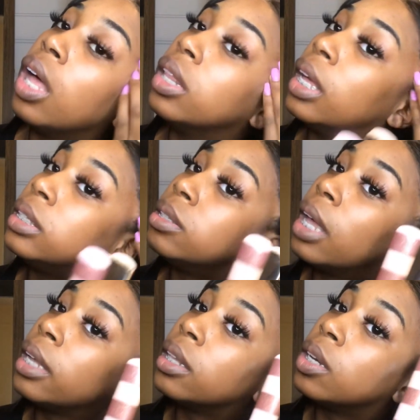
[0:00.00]
that's
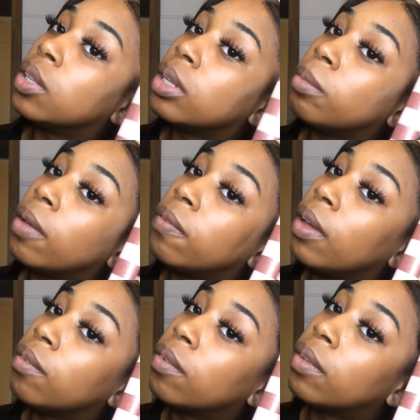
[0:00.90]
like literally my
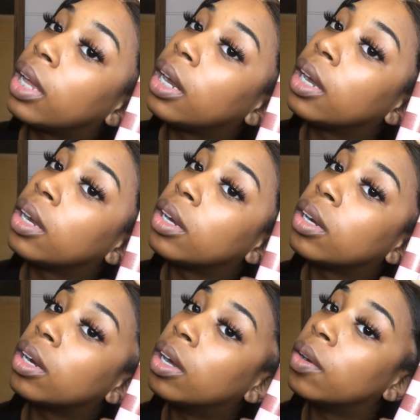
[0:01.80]
favorite flat iron.
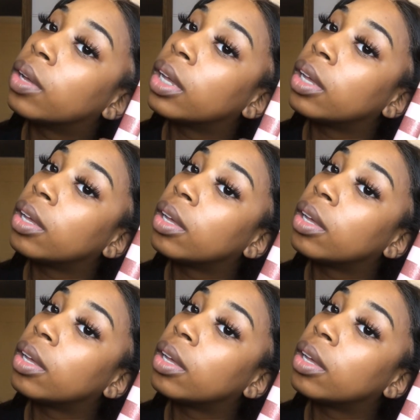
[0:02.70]
Okay.